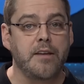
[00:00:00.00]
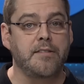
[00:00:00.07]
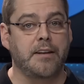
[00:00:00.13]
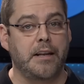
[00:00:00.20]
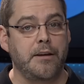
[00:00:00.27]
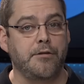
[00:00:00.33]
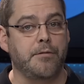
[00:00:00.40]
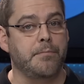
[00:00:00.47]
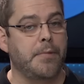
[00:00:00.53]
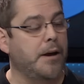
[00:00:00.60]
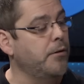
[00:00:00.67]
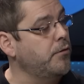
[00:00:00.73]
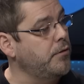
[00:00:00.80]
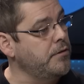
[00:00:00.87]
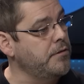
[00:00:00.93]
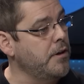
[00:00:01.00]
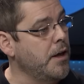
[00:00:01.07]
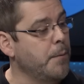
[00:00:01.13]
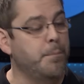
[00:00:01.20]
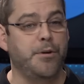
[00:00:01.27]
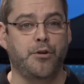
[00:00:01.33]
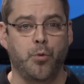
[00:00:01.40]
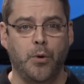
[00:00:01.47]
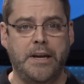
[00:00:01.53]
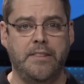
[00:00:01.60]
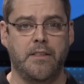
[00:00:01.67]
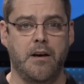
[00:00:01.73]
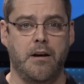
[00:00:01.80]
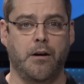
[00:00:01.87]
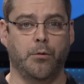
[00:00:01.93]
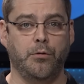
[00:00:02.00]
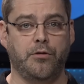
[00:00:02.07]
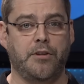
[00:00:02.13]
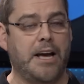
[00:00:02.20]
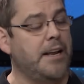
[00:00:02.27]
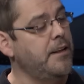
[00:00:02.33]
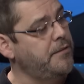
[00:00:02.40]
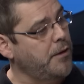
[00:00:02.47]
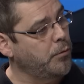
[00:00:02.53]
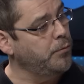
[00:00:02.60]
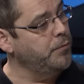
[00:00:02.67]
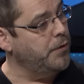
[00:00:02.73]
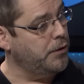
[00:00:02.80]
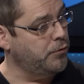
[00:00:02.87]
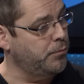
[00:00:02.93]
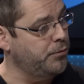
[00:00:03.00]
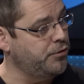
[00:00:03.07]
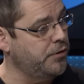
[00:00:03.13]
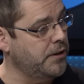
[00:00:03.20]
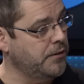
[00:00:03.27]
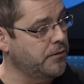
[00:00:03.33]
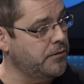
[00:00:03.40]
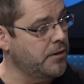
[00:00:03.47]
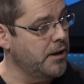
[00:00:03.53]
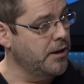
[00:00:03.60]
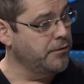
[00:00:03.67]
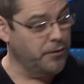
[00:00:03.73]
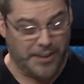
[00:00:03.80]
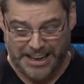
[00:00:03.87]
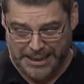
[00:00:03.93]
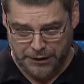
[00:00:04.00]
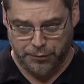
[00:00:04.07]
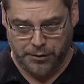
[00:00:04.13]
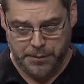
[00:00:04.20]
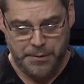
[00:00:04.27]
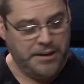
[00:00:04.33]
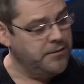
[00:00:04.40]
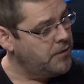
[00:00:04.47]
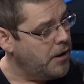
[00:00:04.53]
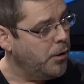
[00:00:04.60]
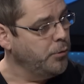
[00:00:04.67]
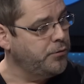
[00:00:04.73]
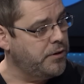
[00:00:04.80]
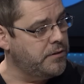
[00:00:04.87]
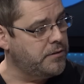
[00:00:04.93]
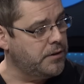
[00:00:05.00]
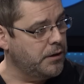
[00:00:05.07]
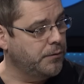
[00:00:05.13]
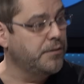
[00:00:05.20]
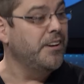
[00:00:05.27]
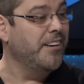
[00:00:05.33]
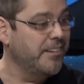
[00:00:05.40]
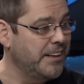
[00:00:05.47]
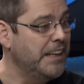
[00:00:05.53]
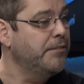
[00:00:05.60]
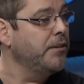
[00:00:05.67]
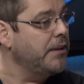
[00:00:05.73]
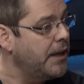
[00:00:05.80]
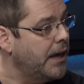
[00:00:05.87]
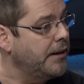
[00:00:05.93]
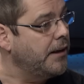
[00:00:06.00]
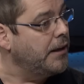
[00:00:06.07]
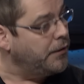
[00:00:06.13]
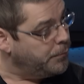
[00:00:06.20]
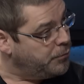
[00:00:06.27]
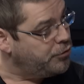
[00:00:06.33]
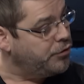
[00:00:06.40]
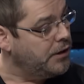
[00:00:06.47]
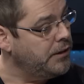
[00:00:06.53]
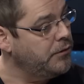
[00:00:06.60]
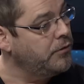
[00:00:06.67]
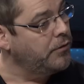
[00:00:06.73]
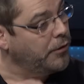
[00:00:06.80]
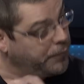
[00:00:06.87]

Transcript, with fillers: isolation boundaries between the host and its own virtual machines. So that literally means the host itself can't even get at the